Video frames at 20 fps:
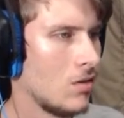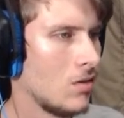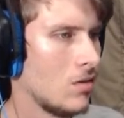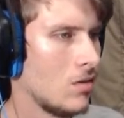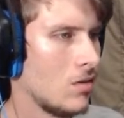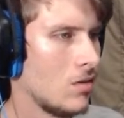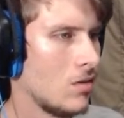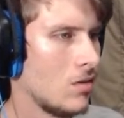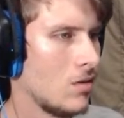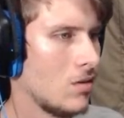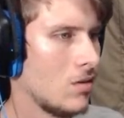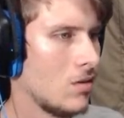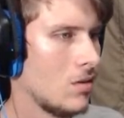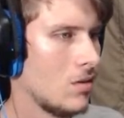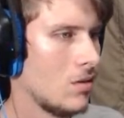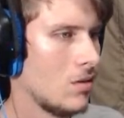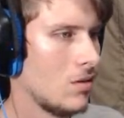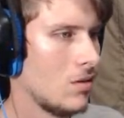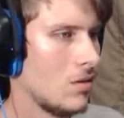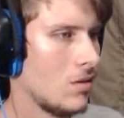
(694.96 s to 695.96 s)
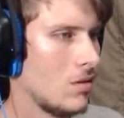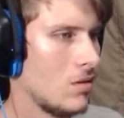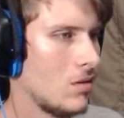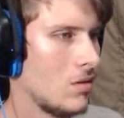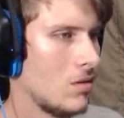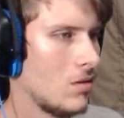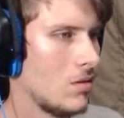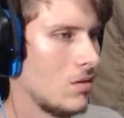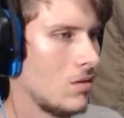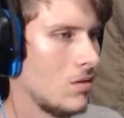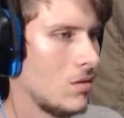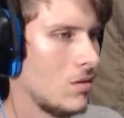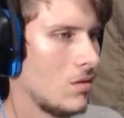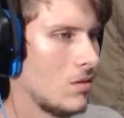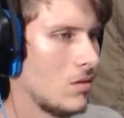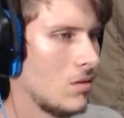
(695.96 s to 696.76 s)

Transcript: Nobody speaks.